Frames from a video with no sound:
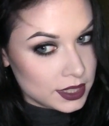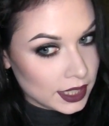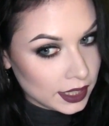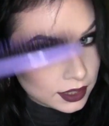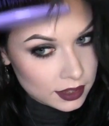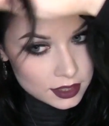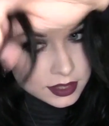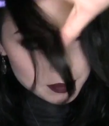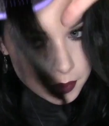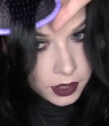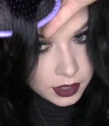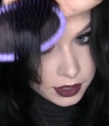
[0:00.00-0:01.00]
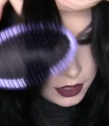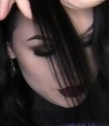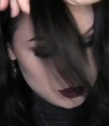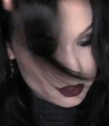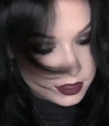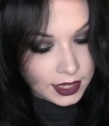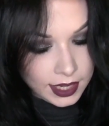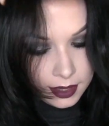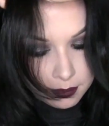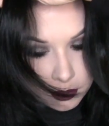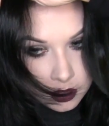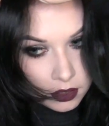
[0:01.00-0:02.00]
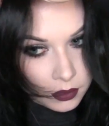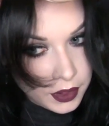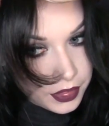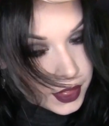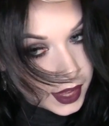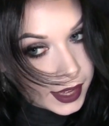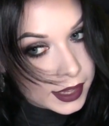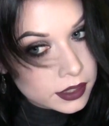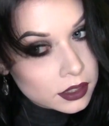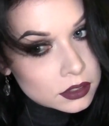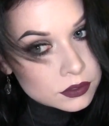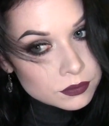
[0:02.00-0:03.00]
gonna take this part and do the same with that.